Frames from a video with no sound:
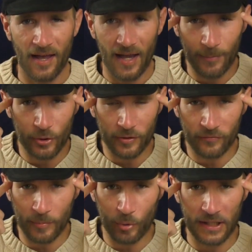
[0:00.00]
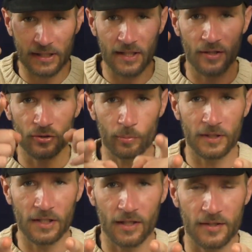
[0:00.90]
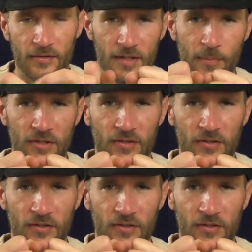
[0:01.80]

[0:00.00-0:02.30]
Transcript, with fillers: I've been a good friend Bradley. You've been the audience. This has been